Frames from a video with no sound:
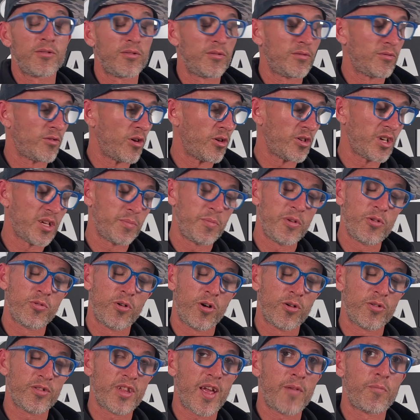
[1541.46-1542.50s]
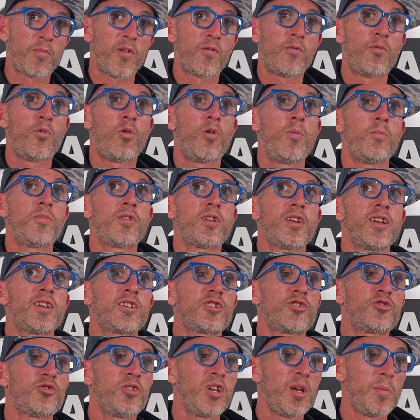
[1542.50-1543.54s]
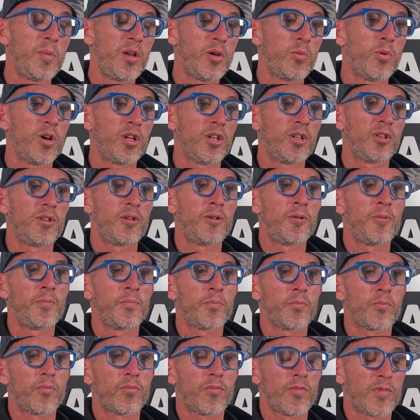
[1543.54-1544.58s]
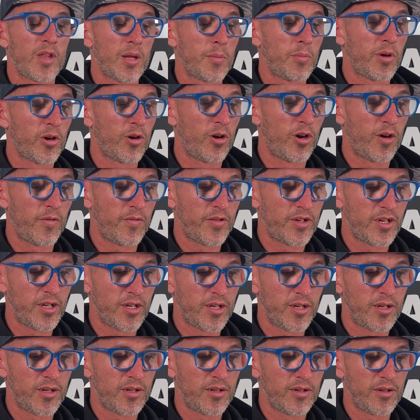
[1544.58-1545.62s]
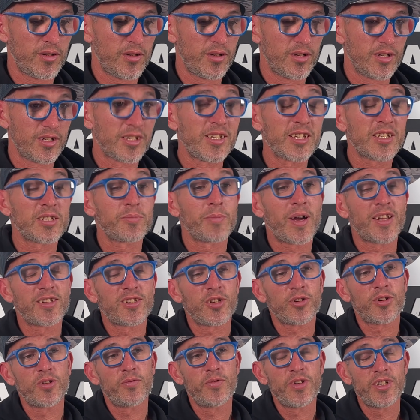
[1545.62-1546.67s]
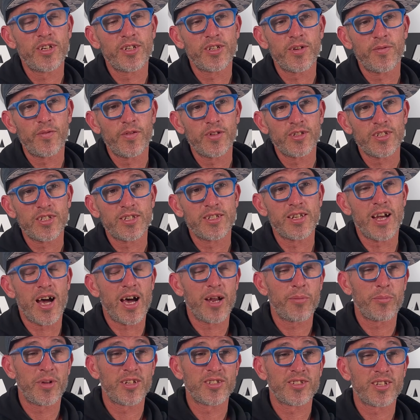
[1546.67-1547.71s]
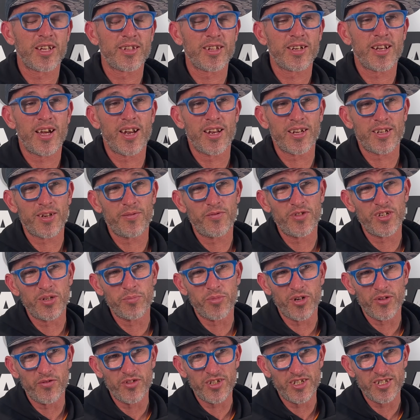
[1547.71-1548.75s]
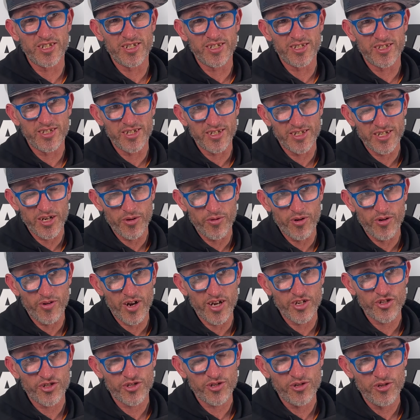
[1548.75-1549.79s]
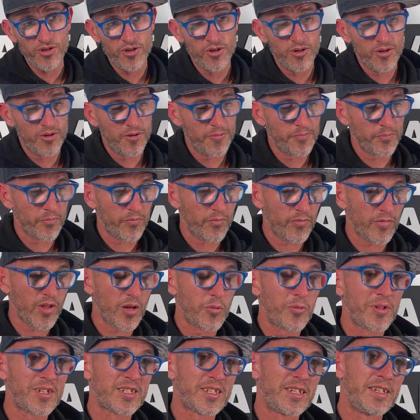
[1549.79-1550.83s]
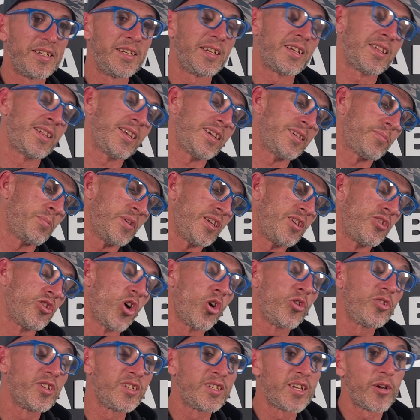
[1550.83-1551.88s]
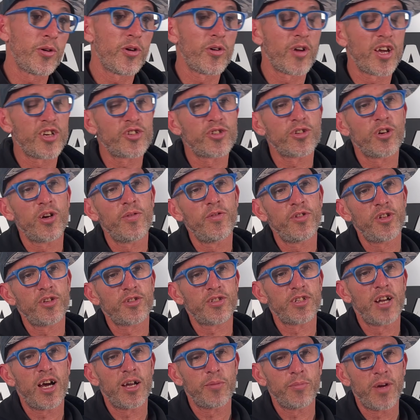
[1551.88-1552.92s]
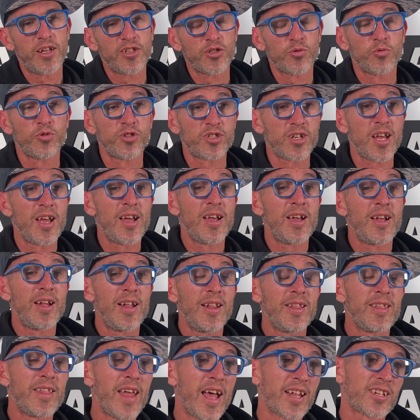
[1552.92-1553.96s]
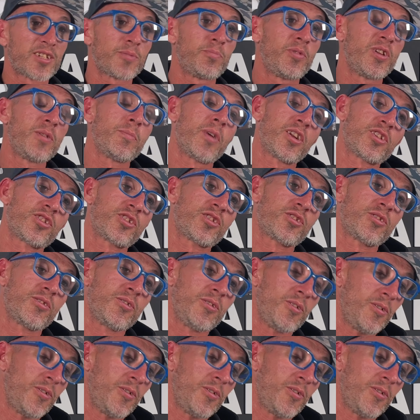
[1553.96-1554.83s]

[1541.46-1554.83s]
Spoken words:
Don't get me wrong, they performed extremely well, but after 6 months, I could feel a difference. 9 months down the line, I could feel a bit of a deterioration. With the Salina, there's been no deterioration over those 9 months, which that's pretty much